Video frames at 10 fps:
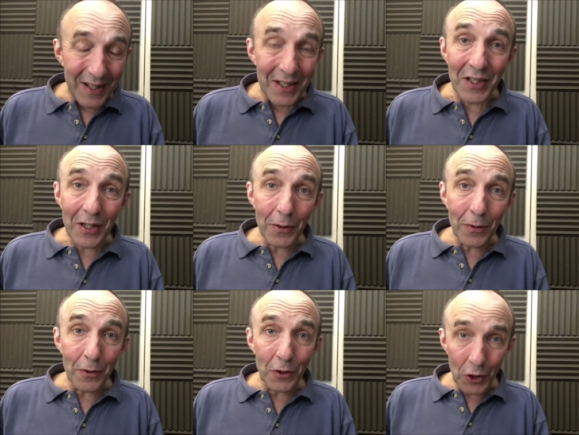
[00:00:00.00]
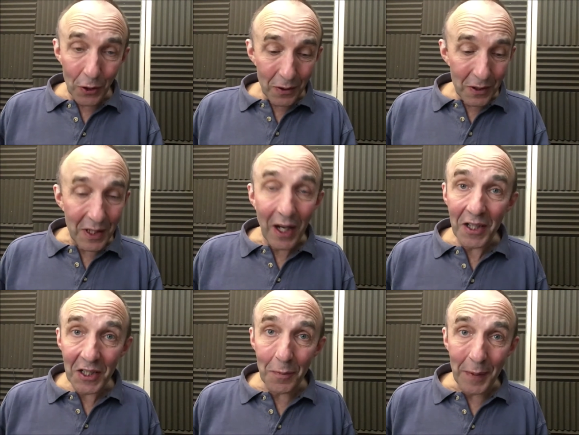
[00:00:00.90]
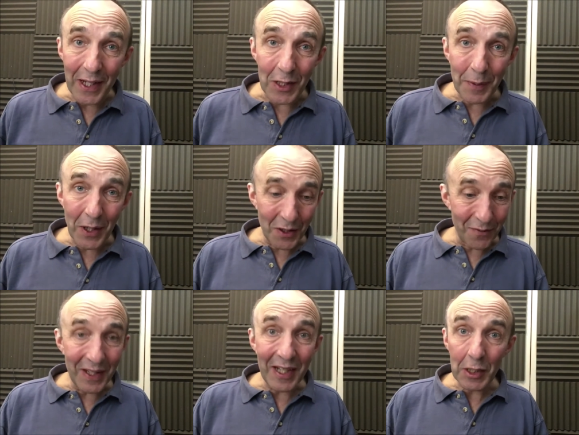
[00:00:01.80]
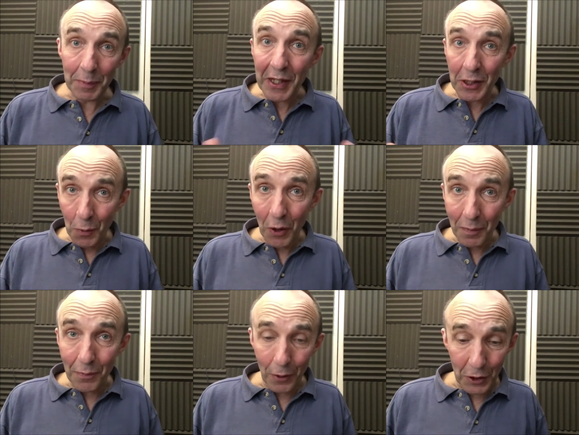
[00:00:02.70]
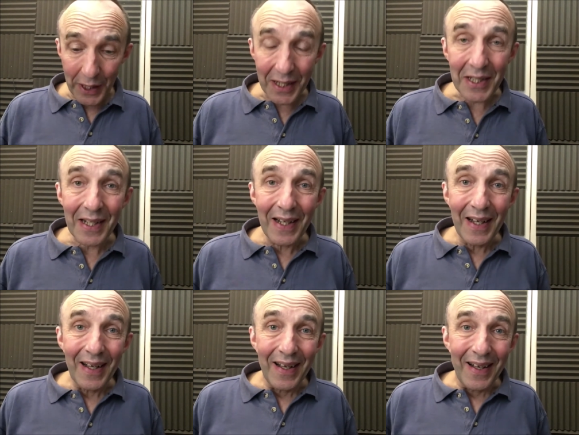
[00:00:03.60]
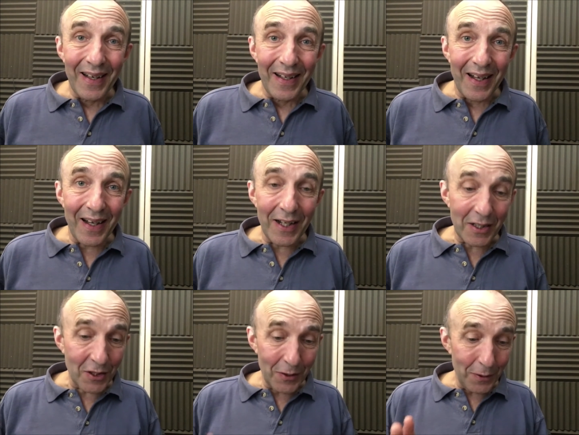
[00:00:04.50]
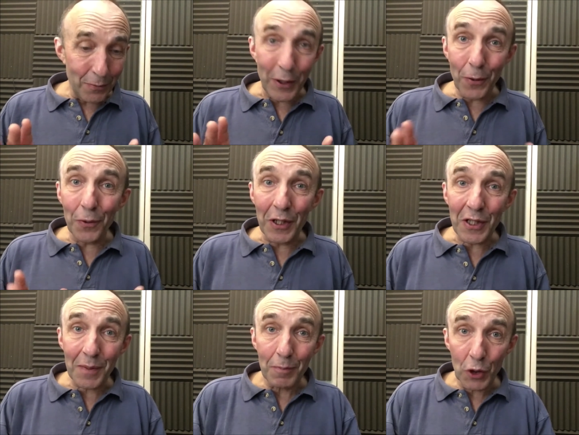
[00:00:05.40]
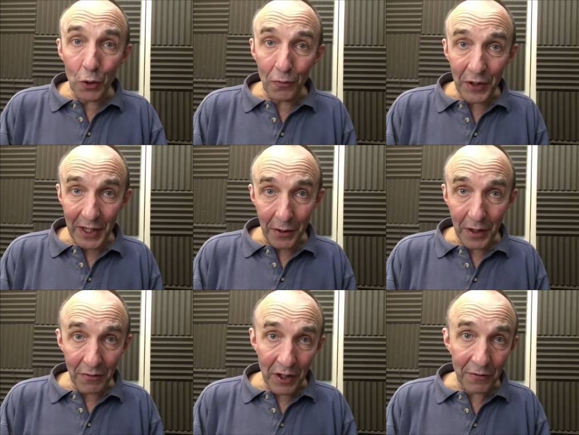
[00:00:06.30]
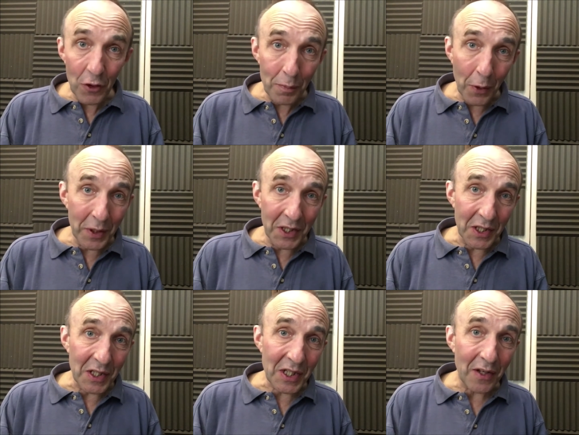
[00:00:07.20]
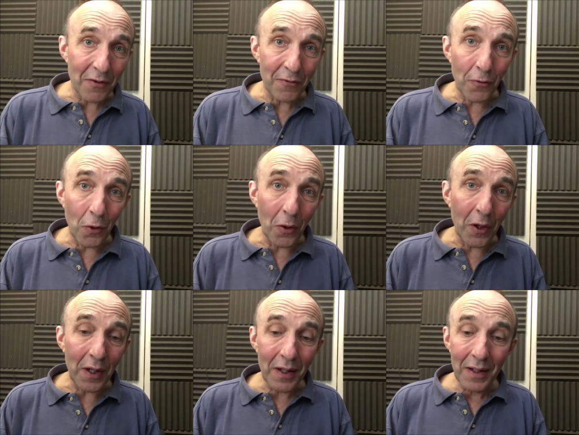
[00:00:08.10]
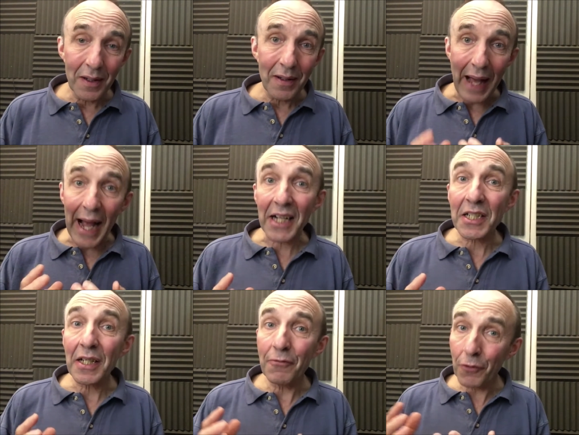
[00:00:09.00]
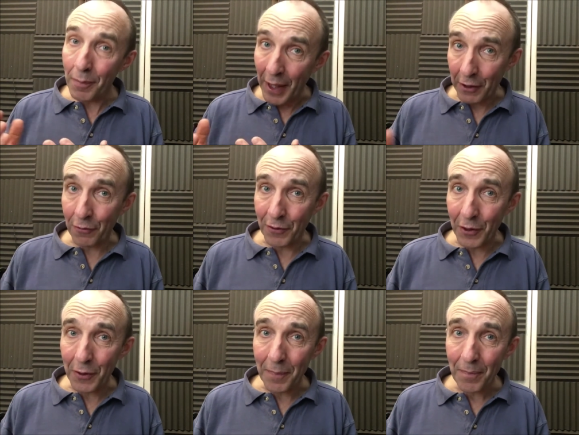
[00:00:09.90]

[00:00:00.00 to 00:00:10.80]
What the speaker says: So John's asked me, as part of the Speakers One project, to record this short video giving a few pointers for acting for a microphone.